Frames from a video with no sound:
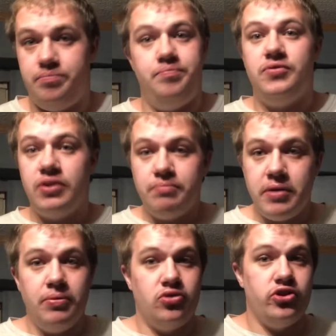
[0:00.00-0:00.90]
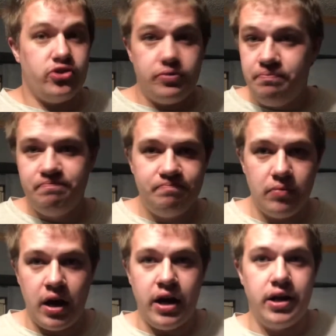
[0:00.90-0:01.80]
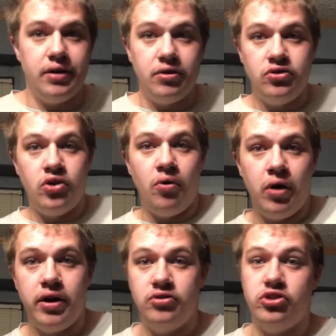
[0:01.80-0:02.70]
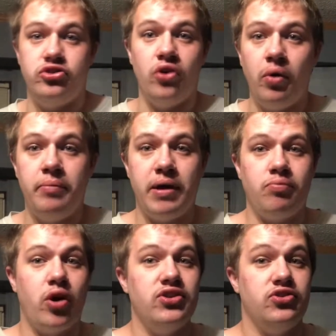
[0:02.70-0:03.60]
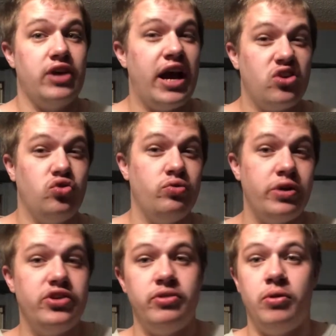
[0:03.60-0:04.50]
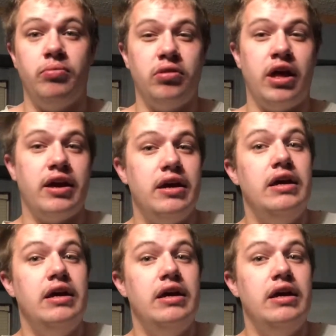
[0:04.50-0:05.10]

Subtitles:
some people just don't want to make prices actually reasonable. But like,